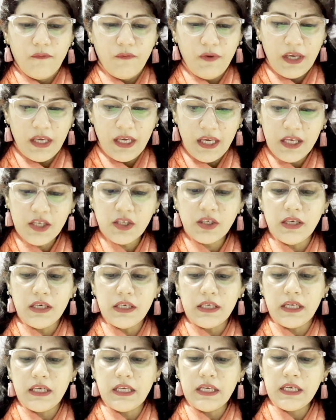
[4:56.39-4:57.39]
each
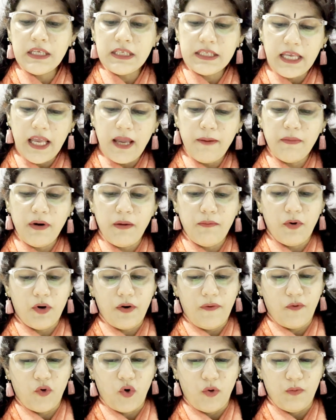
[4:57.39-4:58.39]
containing same
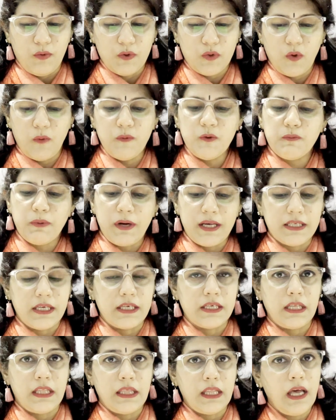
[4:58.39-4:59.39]
number of chromosomes
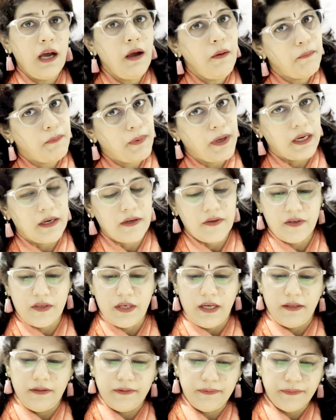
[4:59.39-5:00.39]
present in the parent
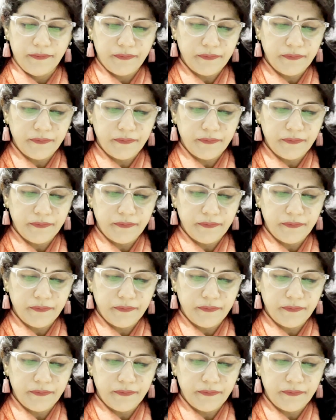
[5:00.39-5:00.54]
cell.